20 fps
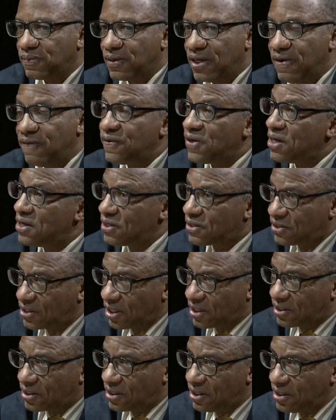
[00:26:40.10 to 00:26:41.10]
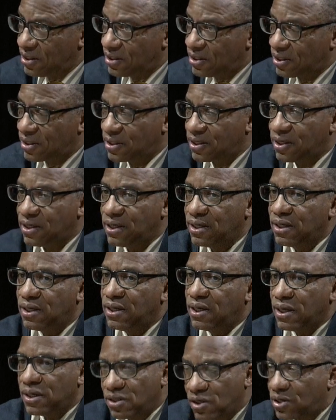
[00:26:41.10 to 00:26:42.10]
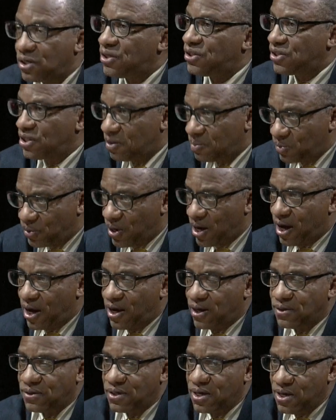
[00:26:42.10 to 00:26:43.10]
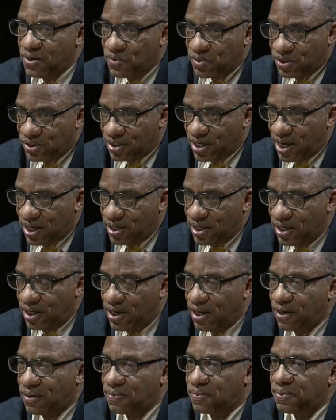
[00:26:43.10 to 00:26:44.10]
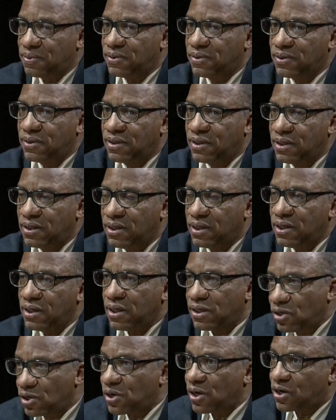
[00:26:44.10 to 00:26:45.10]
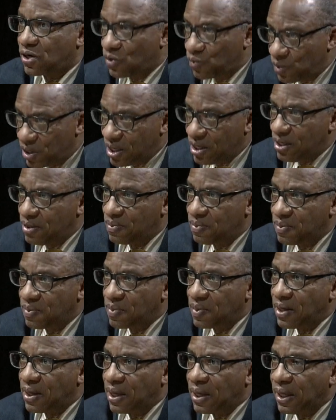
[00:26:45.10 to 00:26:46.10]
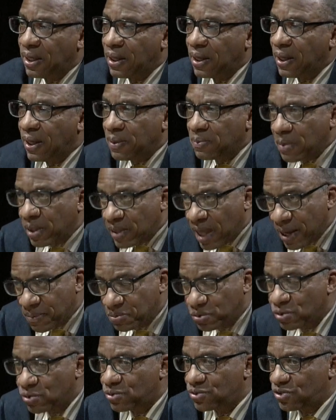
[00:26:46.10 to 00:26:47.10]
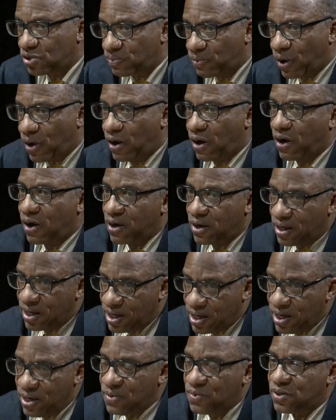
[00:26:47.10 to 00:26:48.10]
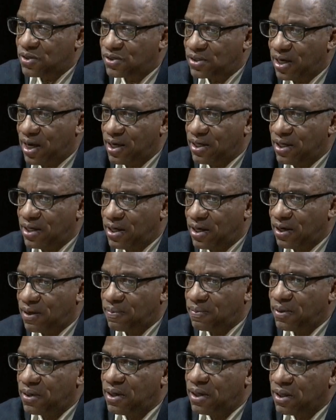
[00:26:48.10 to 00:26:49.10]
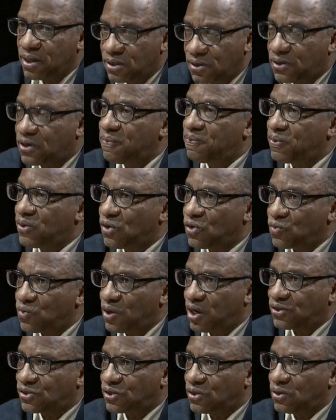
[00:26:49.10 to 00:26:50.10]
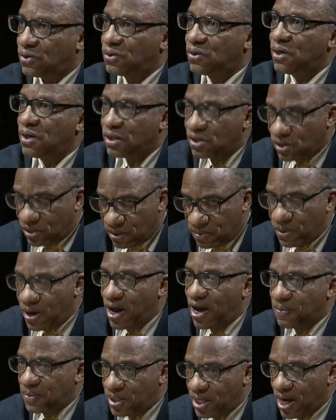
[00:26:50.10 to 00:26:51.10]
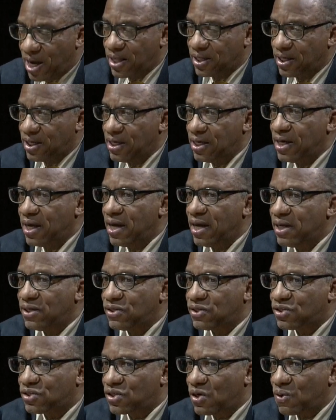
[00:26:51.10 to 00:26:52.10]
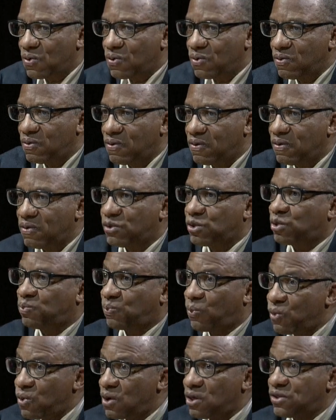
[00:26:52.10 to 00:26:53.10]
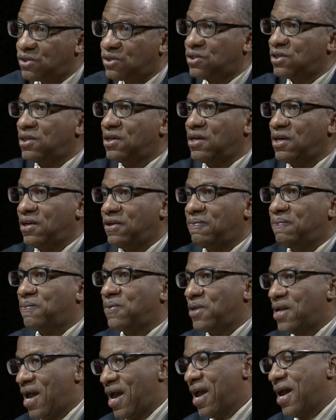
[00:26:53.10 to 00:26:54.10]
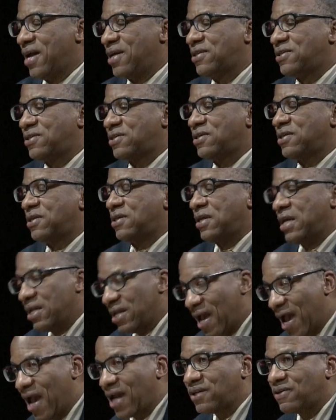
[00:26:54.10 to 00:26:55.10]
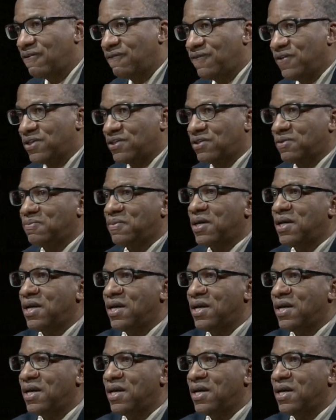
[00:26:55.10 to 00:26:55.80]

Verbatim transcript: even in the sixties, look at Jim Brown, he was standing up. Look at Kareem Abdul-Jabbar, right. he was standing up. Look at, at Bill Ali. Russell, look at Muhammad Ali. And so sports and blacks and activism